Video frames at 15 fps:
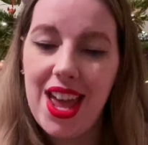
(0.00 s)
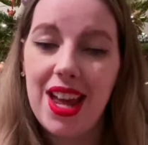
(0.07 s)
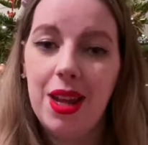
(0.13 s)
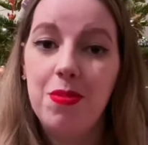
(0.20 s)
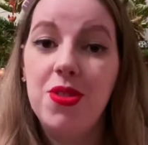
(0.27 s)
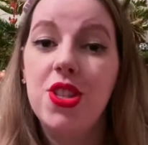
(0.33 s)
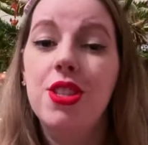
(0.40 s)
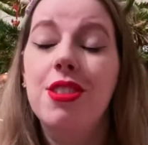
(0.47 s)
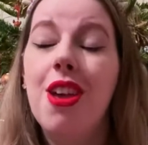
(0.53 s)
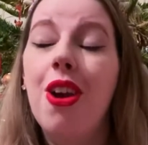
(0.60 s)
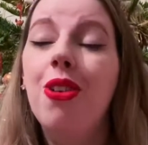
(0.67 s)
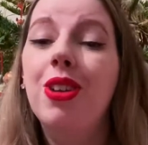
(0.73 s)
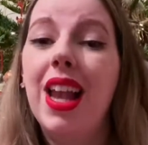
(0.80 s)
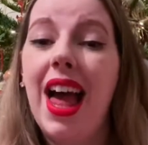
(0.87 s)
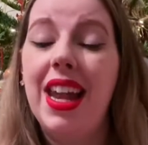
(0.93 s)
and I'm
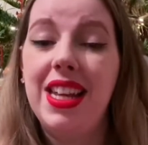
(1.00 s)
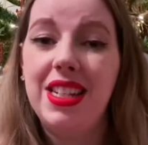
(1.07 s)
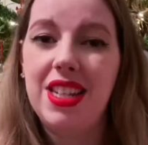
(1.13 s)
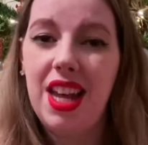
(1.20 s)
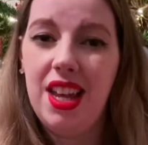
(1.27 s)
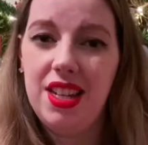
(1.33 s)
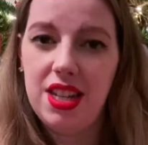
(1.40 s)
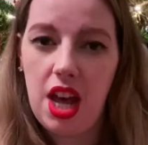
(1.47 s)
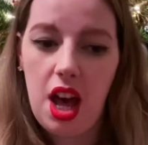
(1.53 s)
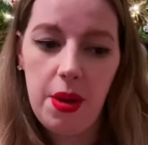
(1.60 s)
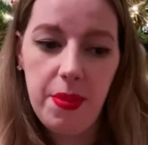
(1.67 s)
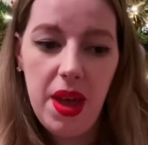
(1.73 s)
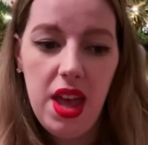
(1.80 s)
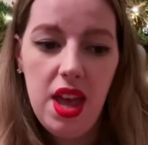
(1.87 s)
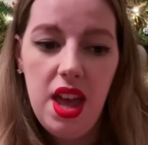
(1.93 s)
so glad it turned
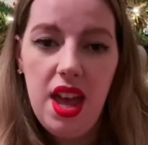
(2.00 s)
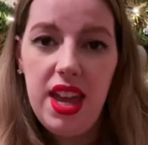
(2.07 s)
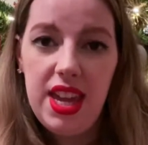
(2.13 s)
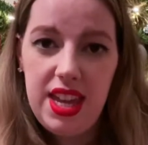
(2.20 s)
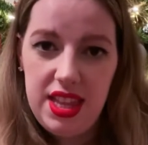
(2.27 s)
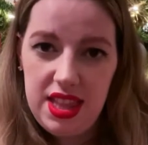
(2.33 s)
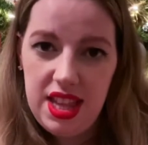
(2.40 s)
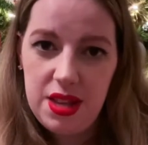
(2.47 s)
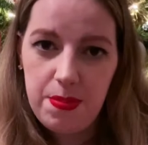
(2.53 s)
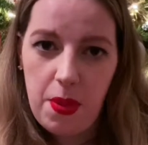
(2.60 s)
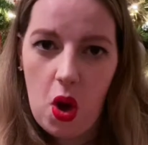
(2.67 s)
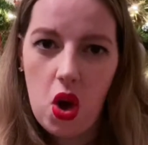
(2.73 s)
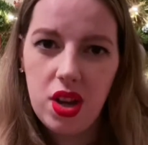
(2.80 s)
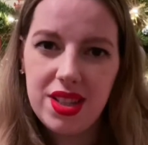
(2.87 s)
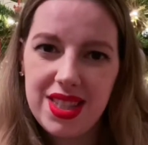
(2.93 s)
up in this
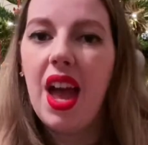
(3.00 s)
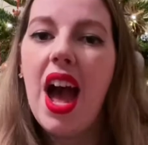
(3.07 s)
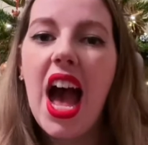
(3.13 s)
box.